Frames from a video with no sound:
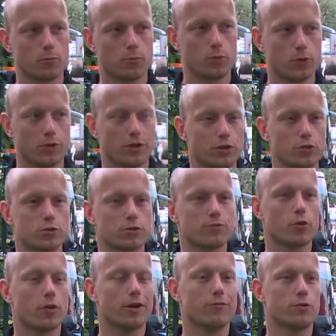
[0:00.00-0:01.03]
You can use it
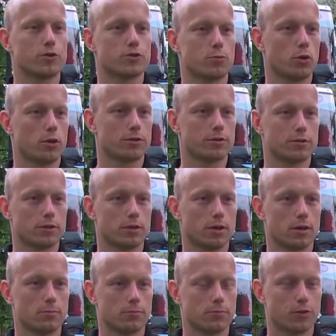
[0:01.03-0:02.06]
for every sport.
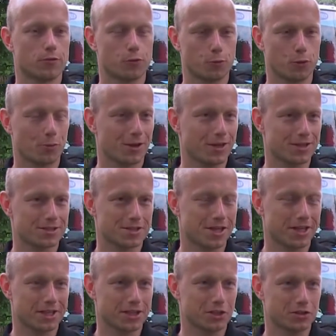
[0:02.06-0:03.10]
The football players
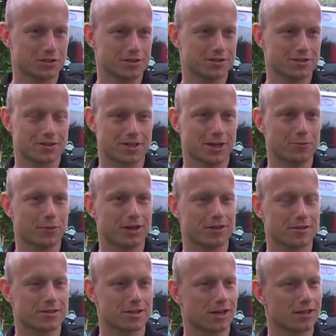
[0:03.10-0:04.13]
like it the same like
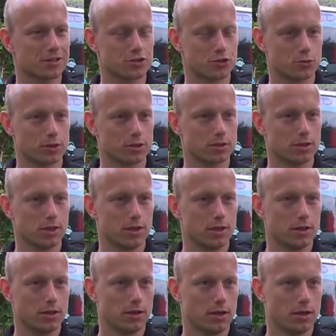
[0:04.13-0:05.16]
the cyclists do it.
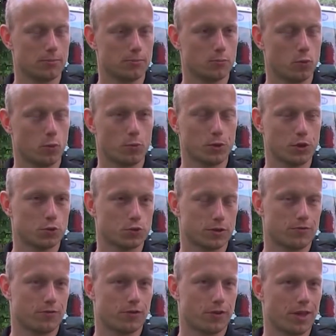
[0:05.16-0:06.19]
When we use
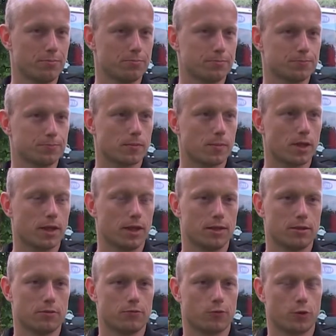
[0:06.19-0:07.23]
it for them
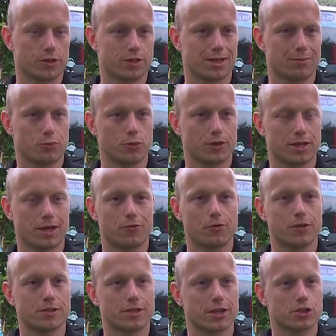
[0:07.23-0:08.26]
in, for example,
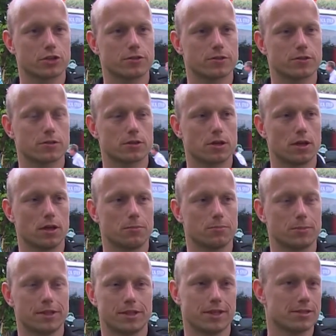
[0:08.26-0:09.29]
recovery sessions,
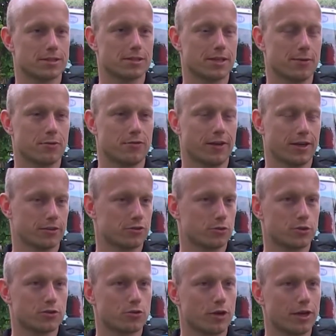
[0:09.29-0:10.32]
it has the same effect, so
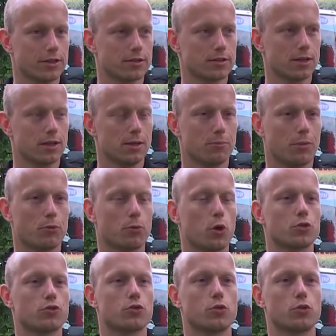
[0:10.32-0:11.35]
it's great. But we
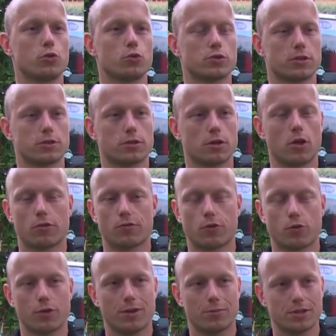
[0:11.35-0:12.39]
also use it a lot
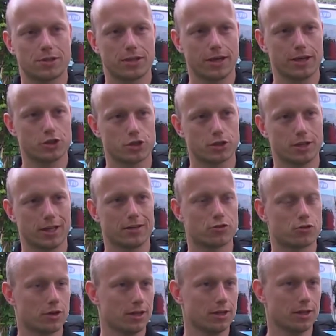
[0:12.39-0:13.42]
for rehabilitation and
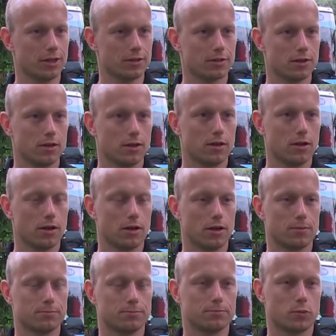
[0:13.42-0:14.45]
training.
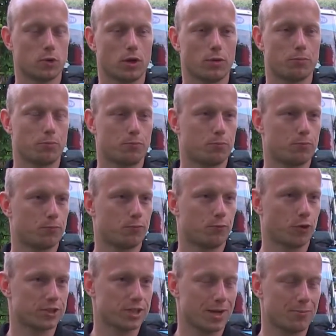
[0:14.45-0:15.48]

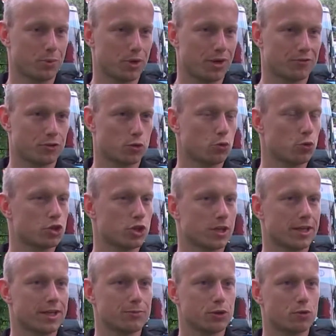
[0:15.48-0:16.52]
For example, after cruciate
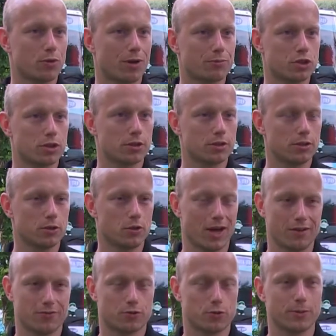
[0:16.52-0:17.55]
ligament rupture, you
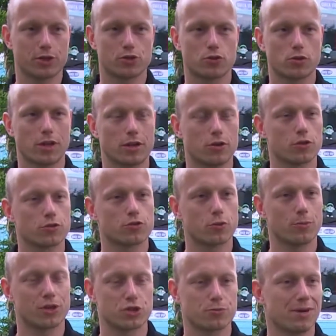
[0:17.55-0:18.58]
have to make sure that not so
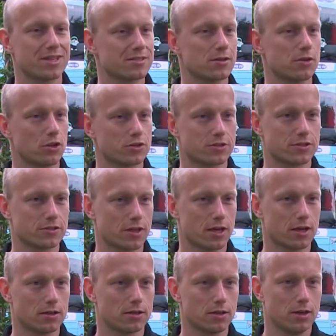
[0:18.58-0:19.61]
much muscle loss is
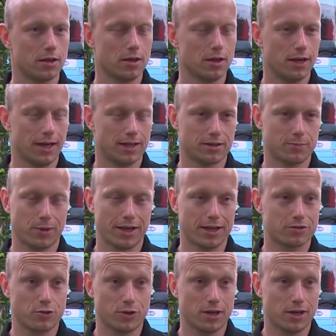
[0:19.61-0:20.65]
there. And the
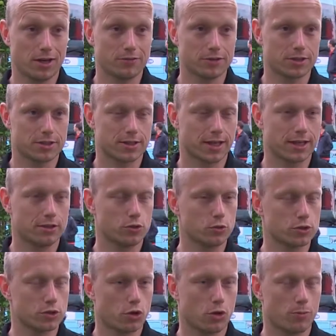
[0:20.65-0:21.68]
players really love it. They can
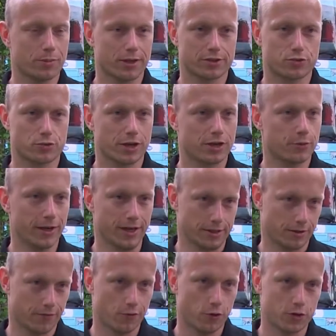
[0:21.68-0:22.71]
use the Compex straight away,
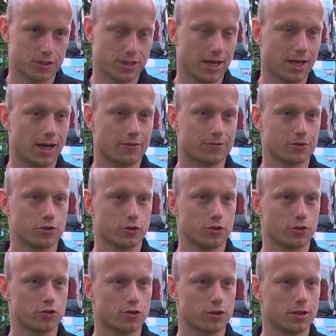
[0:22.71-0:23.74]
the first day after
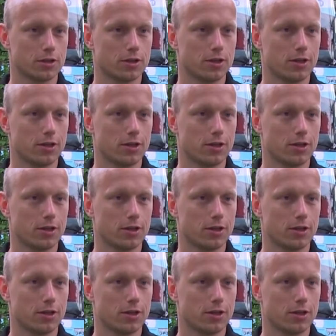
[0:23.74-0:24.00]
surgery.